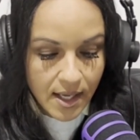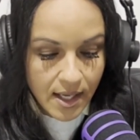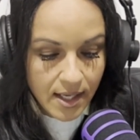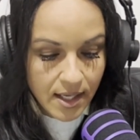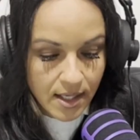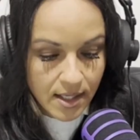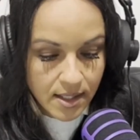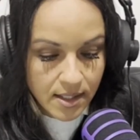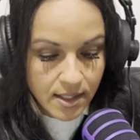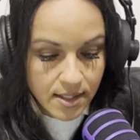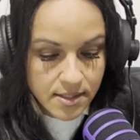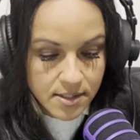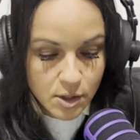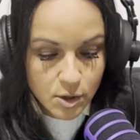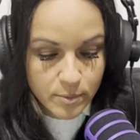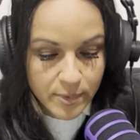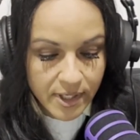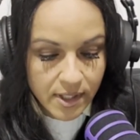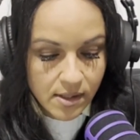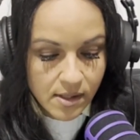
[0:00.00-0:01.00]
And I
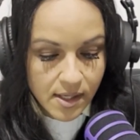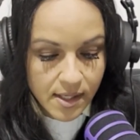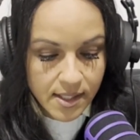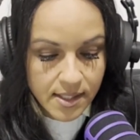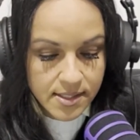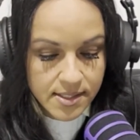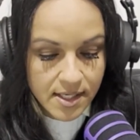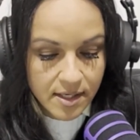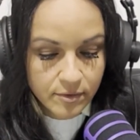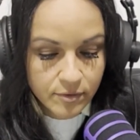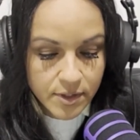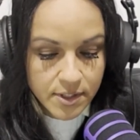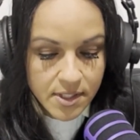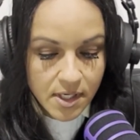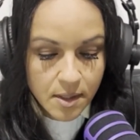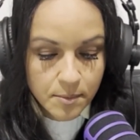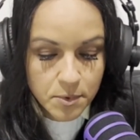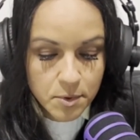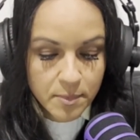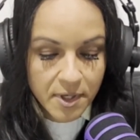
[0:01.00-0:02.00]
tell my clients every
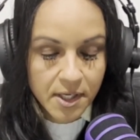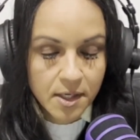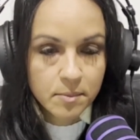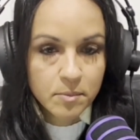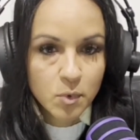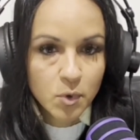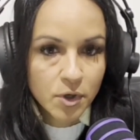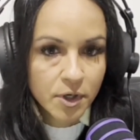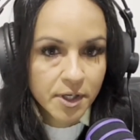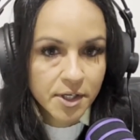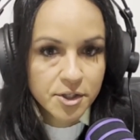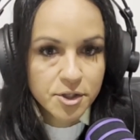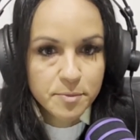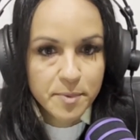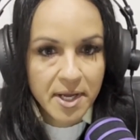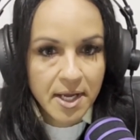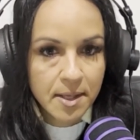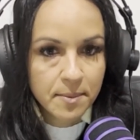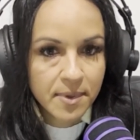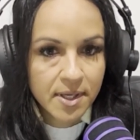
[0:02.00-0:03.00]
time you make a mortgage
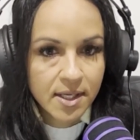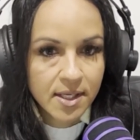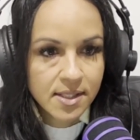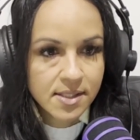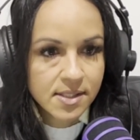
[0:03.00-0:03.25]
payment,